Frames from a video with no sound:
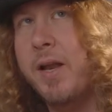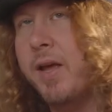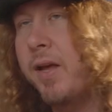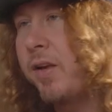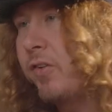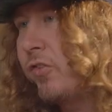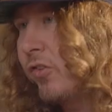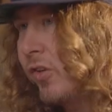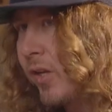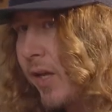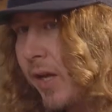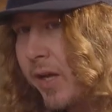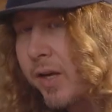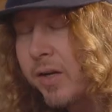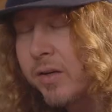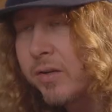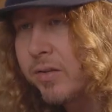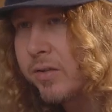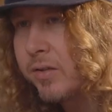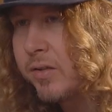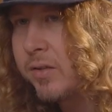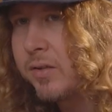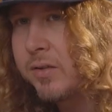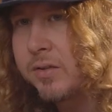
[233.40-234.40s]

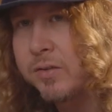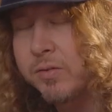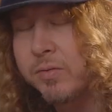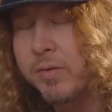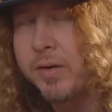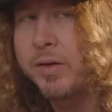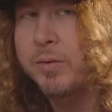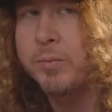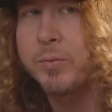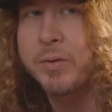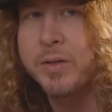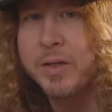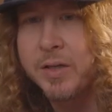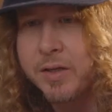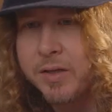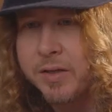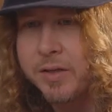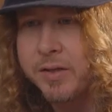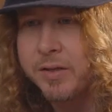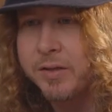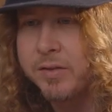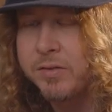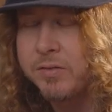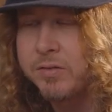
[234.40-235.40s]
educator. Great with
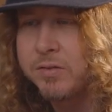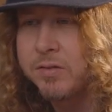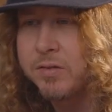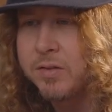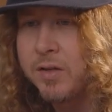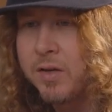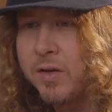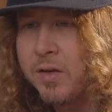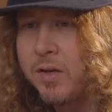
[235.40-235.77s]
kids.